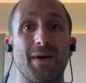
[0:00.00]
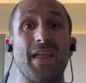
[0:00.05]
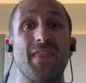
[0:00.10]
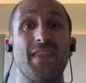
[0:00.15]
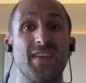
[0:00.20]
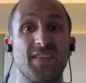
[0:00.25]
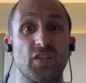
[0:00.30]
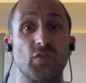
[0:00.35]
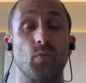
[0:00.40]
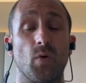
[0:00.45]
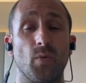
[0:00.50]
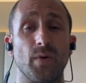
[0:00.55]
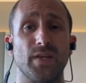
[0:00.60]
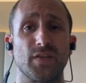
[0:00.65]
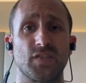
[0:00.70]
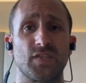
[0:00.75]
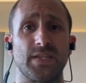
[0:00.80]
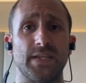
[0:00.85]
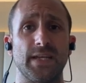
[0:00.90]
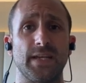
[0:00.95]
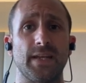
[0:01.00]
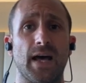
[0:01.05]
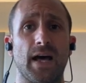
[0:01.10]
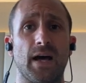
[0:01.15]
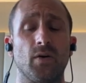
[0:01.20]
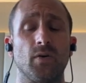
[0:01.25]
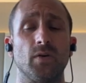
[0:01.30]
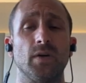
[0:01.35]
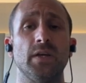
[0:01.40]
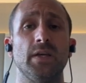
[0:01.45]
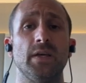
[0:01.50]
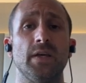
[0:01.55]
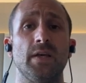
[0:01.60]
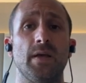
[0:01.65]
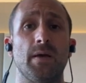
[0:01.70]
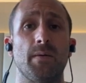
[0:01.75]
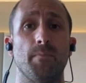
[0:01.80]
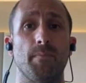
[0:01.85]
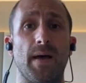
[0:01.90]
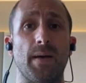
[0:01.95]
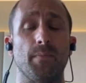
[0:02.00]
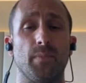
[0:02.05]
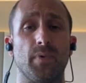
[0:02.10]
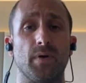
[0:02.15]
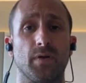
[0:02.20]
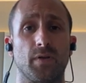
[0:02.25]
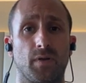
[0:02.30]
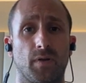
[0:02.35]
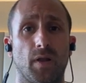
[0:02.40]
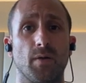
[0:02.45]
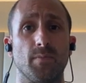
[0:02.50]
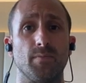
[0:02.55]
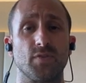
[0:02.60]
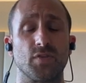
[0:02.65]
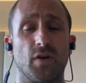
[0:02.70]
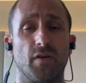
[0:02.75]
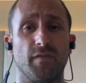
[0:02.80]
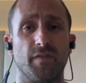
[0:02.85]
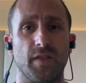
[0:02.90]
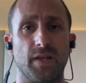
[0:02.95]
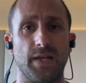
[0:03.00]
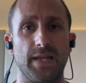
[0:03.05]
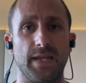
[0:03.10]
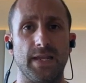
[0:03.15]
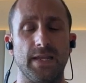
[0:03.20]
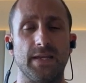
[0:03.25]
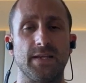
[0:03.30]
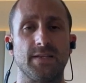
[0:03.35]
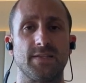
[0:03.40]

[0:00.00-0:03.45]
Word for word: And this is what we are seeing now, member clubs of the league